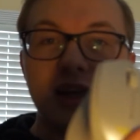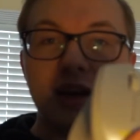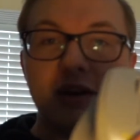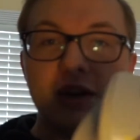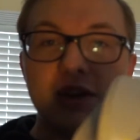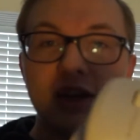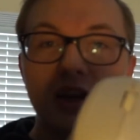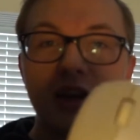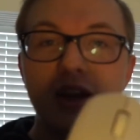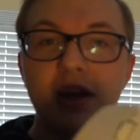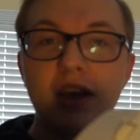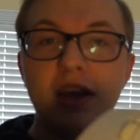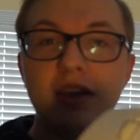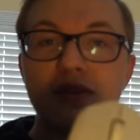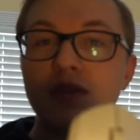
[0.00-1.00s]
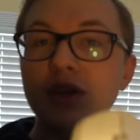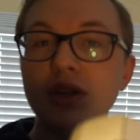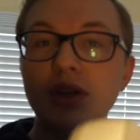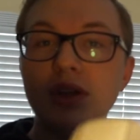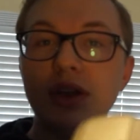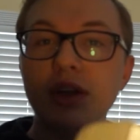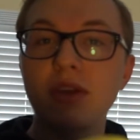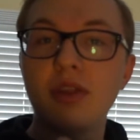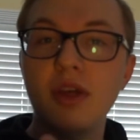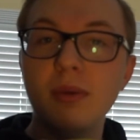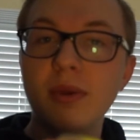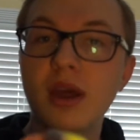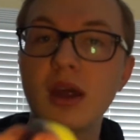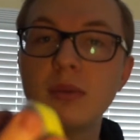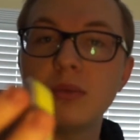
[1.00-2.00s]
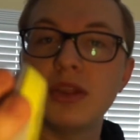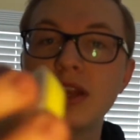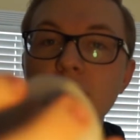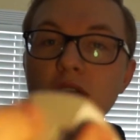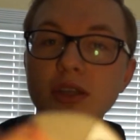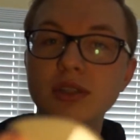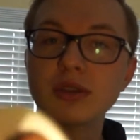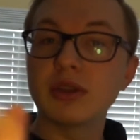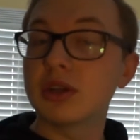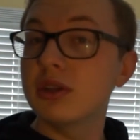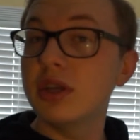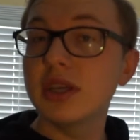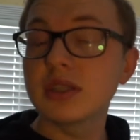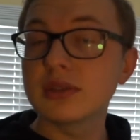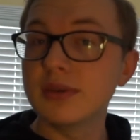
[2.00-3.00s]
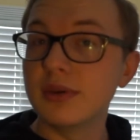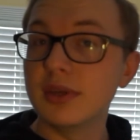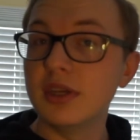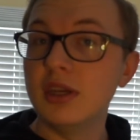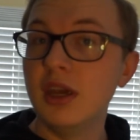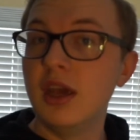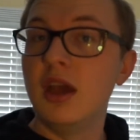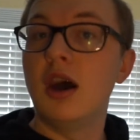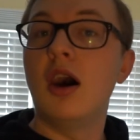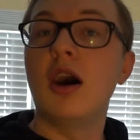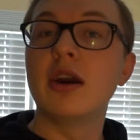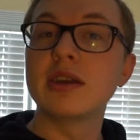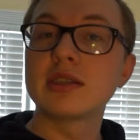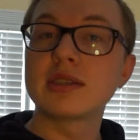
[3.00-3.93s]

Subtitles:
that right there. It's for you to lay your thumb down. But then also the clicks on it are